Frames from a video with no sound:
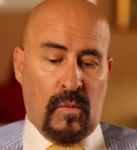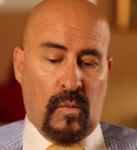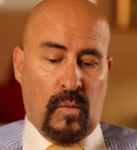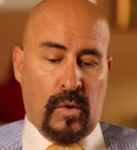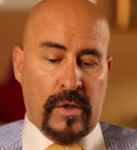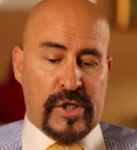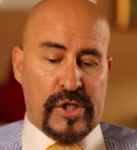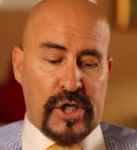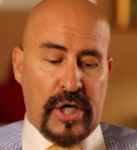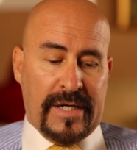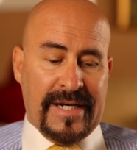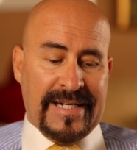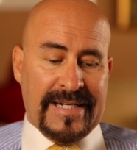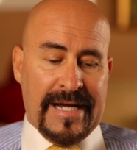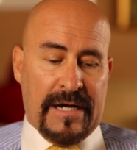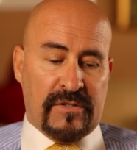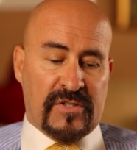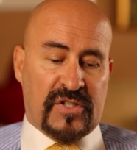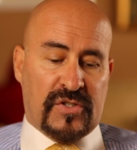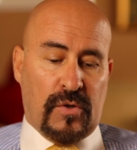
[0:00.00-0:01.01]
We're shutting
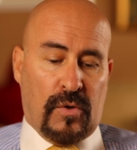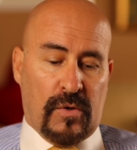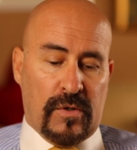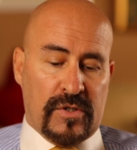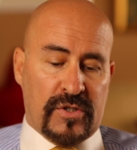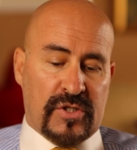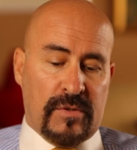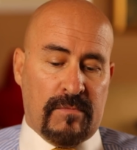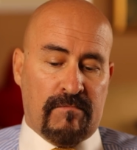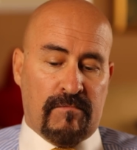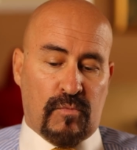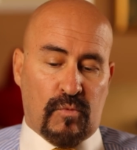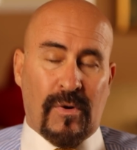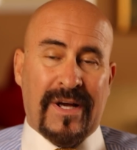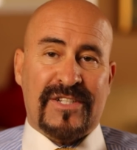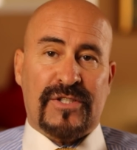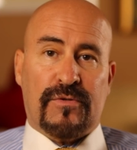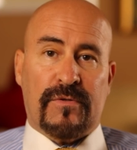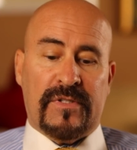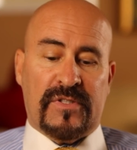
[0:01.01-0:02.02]
down stores,
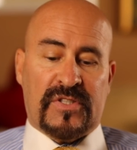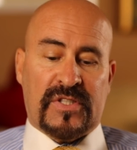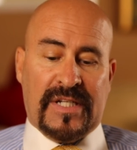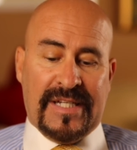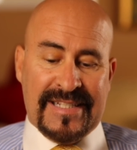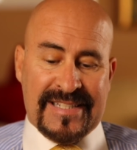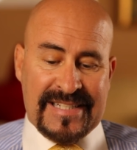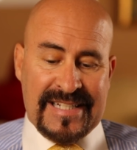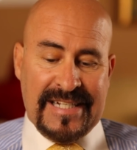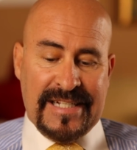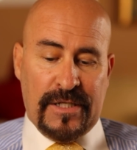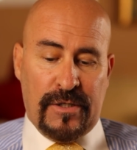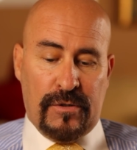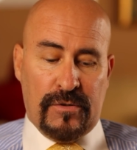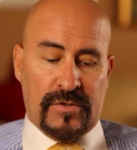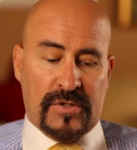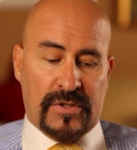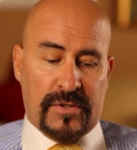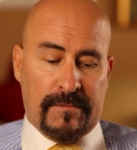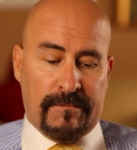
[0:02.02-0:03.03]
restaurants,
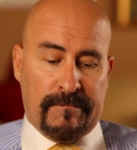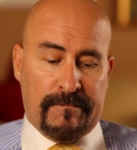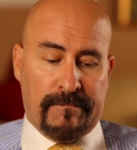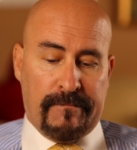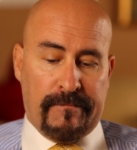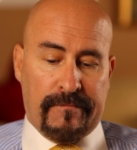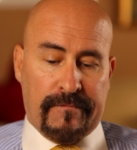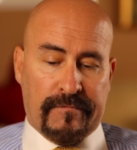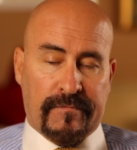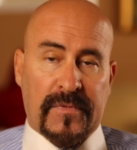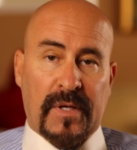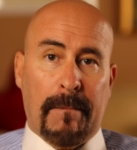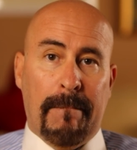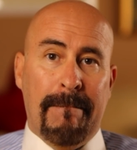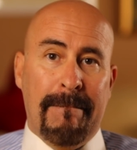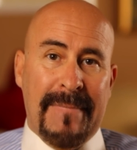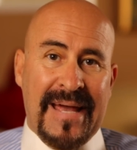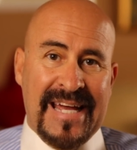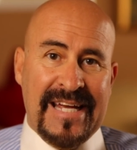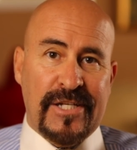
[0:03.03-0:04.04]
casinos,
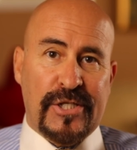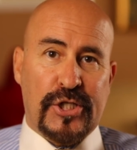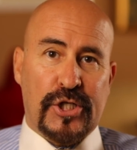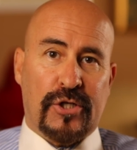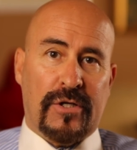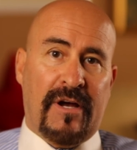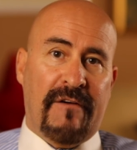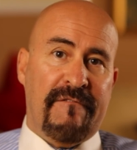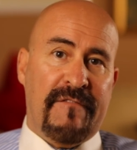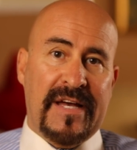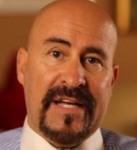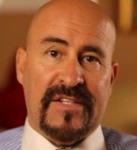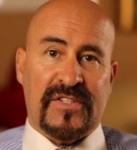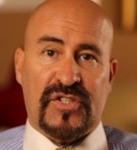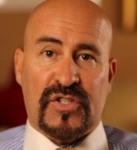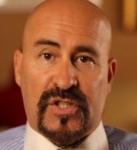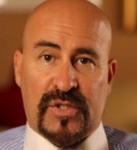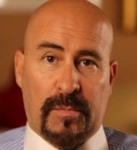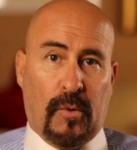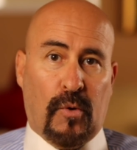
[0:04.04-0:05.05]
major
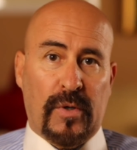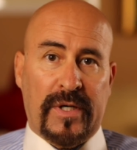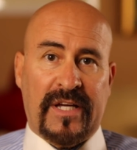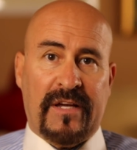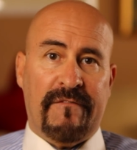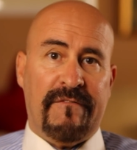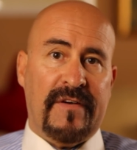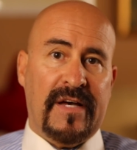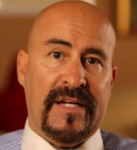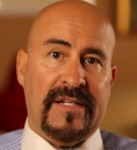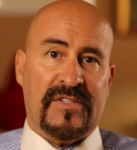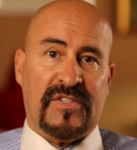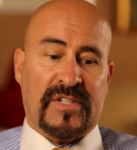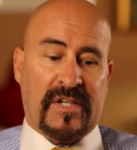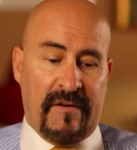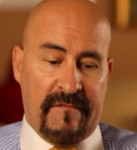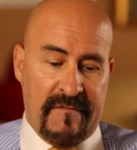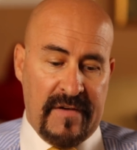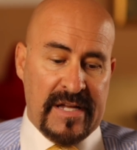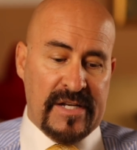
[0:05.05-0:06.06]
events, sporting events,
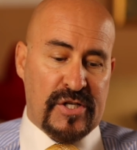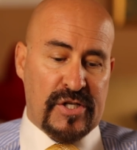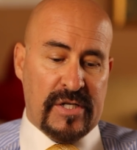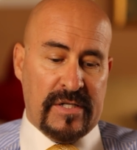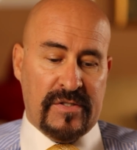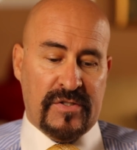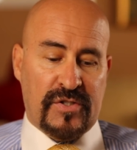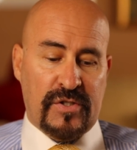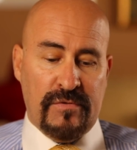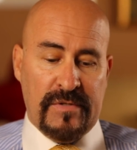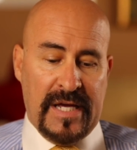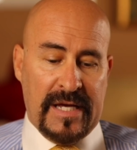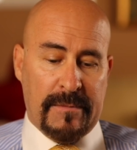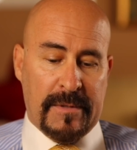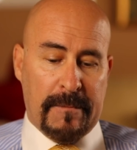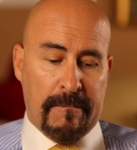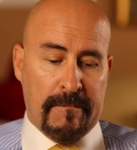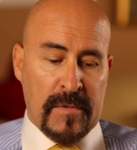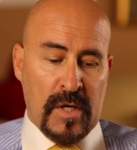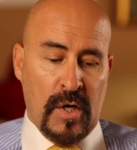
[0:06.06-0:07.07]
conventions, you name
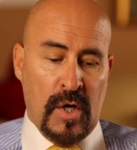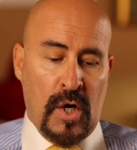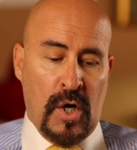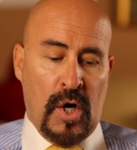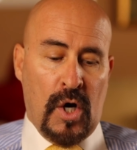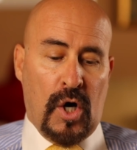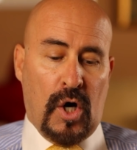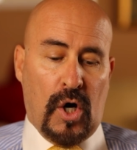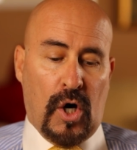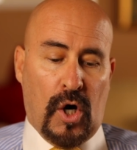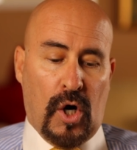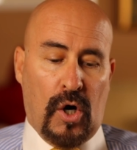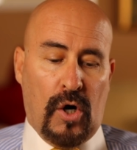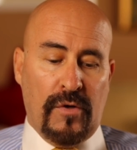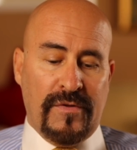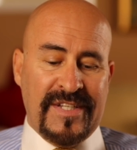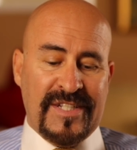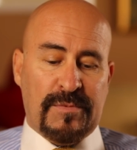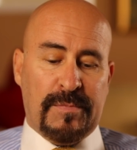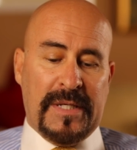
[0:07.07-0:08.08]
it.
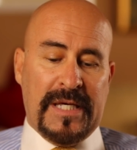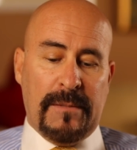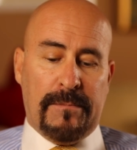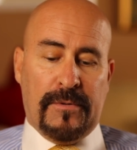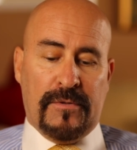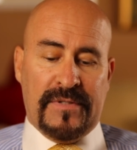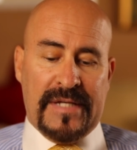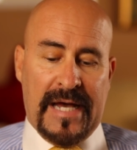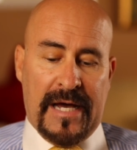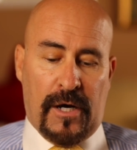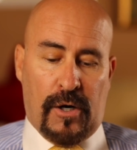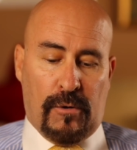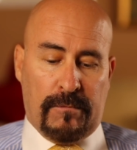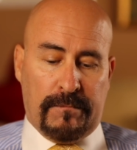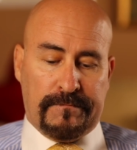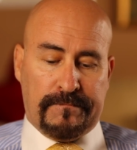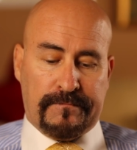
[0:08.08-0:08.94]
All these people now